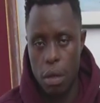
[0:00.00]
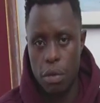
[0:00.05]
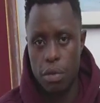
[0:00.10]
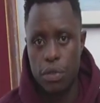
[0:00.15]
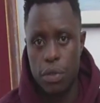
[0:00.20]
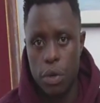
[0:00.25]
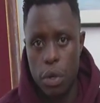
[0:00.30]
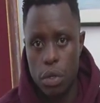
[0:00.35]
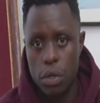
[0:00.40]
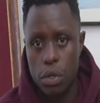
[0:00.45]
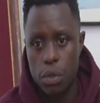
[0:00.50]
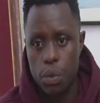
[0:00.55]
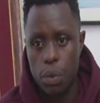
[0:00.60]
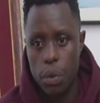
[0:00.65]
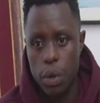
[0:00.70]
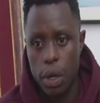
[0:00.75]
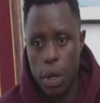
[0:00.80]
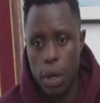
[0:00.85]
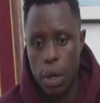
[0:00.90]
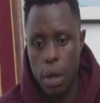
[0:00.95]
front
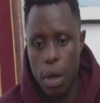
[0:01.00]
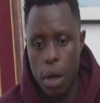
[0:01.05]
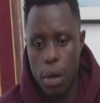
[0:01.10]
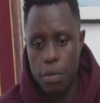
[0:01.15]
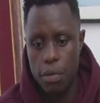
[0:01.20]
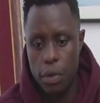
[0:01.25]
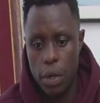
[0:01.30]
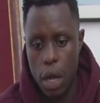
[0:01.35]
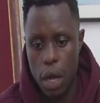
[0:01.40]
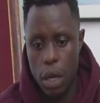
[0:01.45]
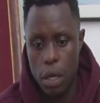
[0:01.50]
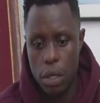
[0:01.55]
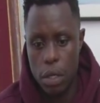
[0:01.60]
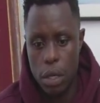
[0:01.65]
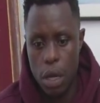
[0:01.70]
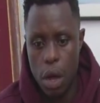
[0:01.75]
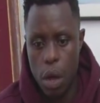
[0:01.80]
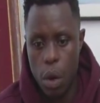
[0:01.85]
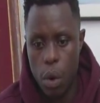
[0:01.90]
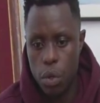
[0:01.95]
where I've learned
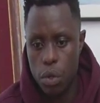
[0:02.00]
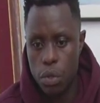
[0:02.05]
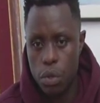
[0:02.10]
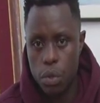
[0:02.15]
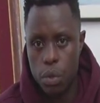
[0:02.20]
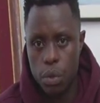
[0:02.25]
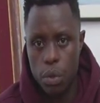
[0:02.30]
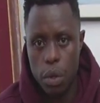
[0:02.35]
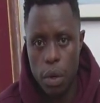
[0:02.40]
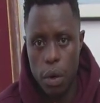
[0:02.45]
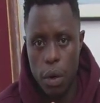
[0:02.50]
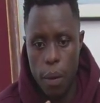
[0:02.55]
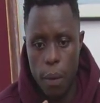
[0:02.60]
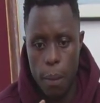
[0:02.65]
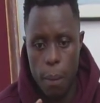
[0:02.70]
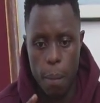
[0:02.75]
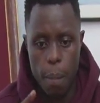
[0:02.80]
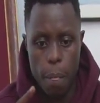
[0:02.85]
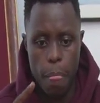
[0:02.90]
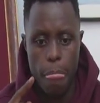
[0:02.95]
how to